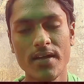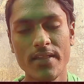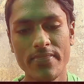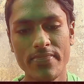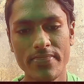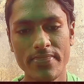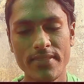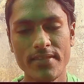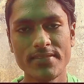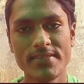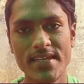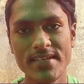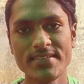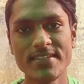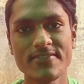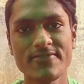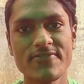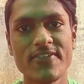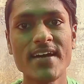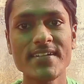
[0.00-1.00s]
and the thing
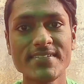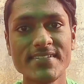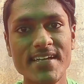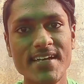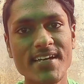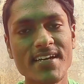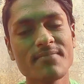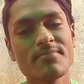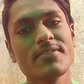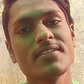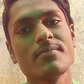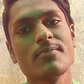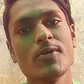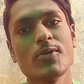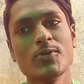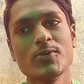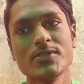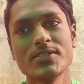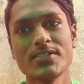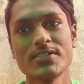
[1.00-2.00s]
that fascinated me the
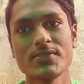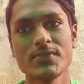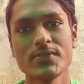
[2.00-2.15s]
most